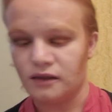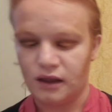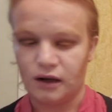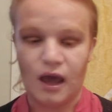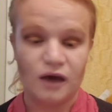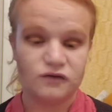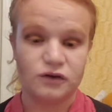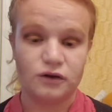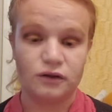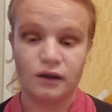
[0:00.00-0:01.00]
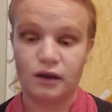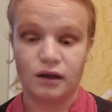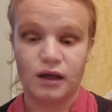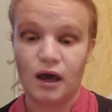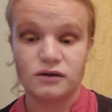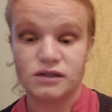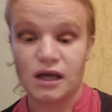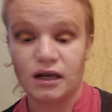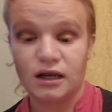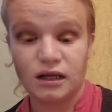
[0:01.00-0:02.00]
then after the cow's
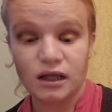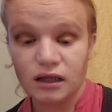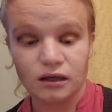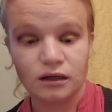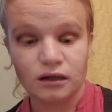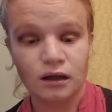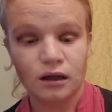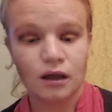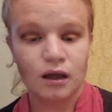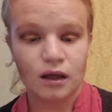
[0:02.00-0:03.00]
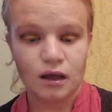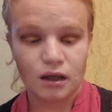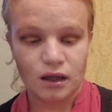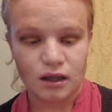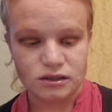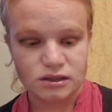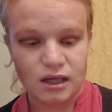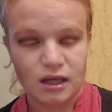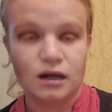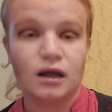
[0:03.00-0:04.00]
head had eaten, it
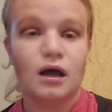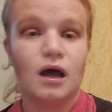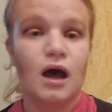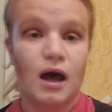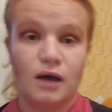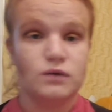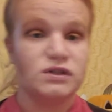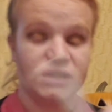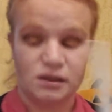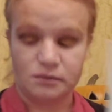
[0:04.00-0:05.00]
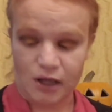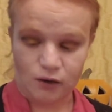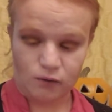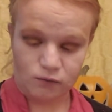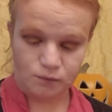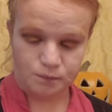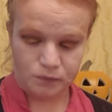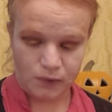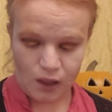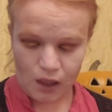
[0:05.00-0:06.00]
said, I will sleep now.
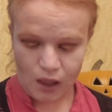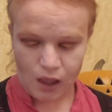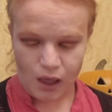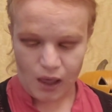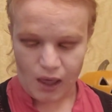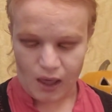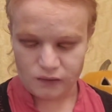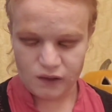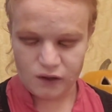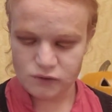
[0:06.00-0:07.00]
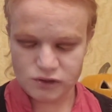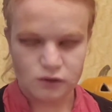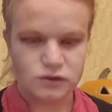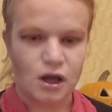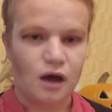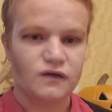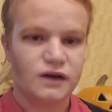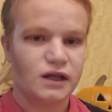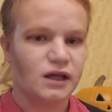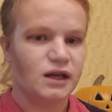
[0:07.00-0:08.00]
And there was no
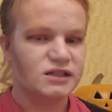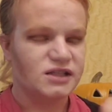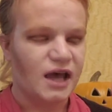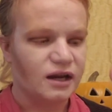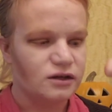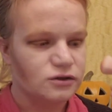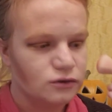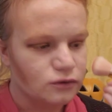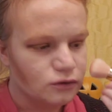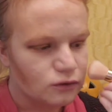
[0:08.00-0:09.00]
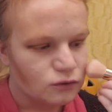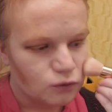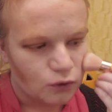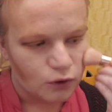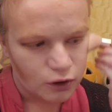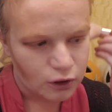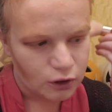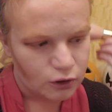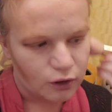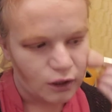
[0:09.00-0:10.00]
softening in its attitude toward
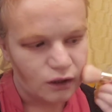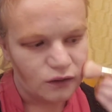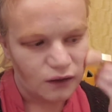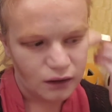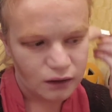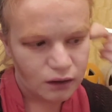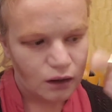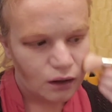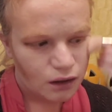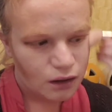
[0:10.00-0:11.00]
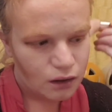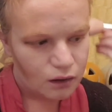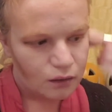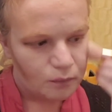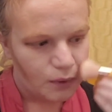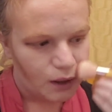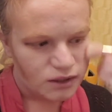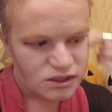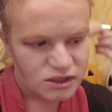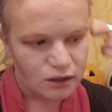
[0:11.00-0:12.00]
her or anything.
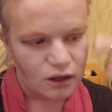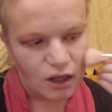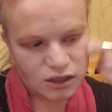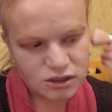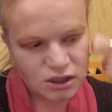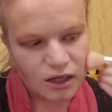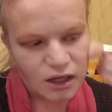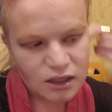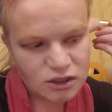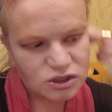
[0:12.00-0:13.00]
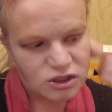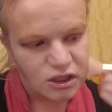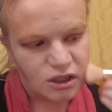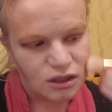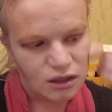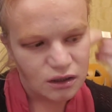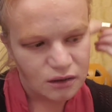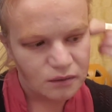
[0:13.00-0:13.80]
But still, Oksana, she